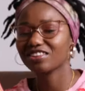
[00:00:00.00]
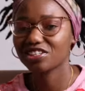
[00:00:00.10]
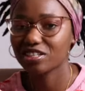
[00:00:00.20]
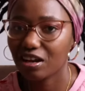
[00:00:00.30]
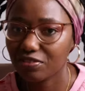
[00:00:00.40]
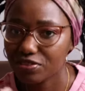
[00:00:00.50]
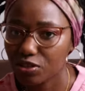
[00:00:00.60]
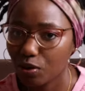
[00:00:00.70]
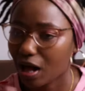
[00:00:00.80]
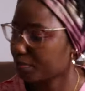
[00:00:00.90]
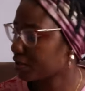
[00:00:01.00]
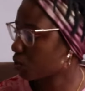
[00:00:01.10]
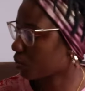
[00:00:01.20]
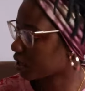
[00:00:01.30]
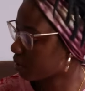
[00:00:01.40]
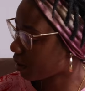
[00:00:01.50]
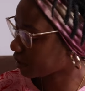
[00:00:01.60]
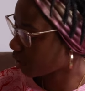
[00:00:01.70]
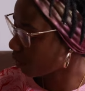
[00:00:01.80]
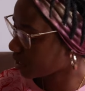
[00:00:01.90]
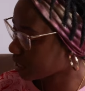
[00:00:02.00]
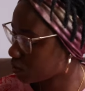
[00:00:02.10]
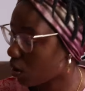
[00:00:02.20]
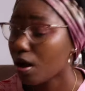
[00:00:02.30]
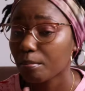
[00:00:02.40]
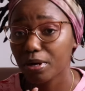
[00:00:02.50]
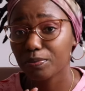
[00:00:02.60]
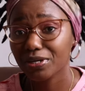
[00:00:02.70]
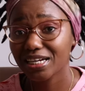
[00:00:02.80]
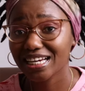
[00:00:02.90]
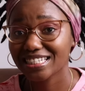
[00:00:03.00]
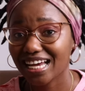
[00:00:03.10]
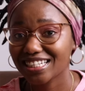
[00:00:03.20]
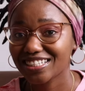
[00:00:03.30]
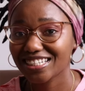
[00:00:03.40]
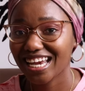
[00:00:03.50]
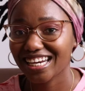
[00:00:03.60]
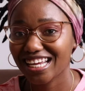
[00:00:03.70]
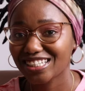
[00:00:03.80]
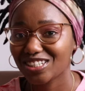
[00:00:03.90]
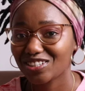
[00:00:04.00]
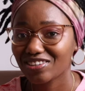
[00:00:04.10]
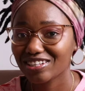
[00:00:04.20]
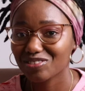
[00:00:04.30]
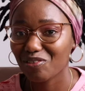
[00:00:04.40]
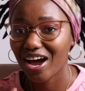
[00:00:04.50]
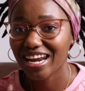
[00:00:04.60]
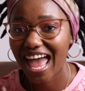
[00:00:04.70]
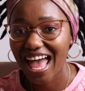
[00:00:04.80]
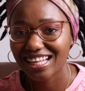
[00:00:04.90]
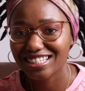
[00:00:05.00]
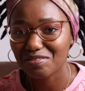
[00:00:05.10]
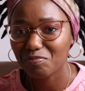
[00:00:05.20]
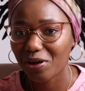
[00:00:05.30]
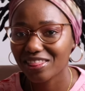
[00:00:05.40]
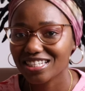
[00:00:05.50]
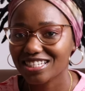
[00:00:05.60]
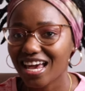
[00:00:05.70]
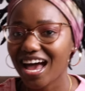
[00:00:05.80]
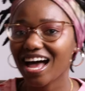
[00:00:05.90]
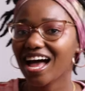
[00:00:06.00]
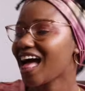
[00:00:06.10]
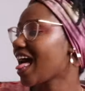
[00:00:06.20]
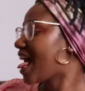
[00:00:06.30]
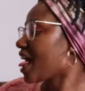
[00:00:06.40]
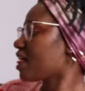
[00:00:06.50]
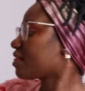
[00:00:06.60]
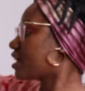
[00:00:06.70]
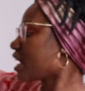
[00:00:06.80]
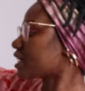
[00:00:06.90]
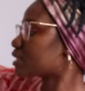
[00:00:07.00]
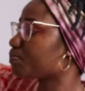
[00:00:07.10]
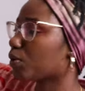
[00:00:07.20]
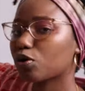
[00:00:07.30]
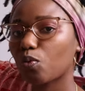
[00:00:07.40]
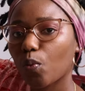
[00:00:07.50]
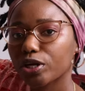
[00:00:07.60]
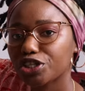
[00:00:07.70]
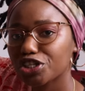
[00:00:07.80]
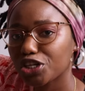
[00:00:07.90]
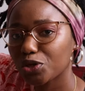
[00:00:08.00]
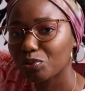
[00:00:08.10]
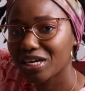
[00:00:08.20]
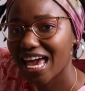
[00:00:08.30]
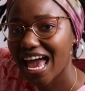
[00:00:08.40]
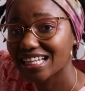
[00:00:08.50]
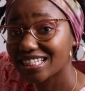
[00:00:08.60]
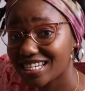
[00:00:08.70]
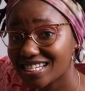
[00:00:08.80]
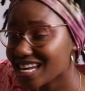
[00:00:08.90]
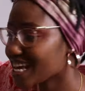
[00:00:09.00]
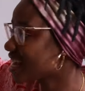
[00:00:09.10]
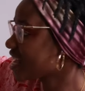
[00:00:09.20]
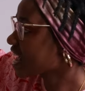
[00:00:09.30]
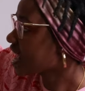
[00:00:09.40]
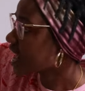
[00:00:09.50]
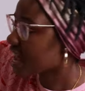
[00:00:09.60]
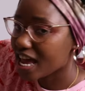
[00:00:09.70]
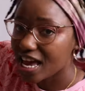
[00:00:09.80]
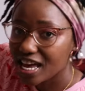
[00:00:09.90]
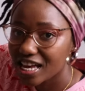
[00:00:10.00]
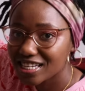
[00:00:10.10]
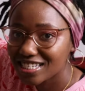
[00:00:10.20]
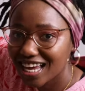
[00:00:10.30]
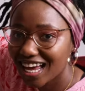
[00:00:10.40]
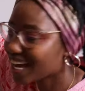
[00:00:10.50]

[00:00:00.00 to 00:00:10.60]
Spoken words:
on the shelf, so I'll be talking about that one as well, but I'm really excited to get into this one at some point this year. The next book which you can see is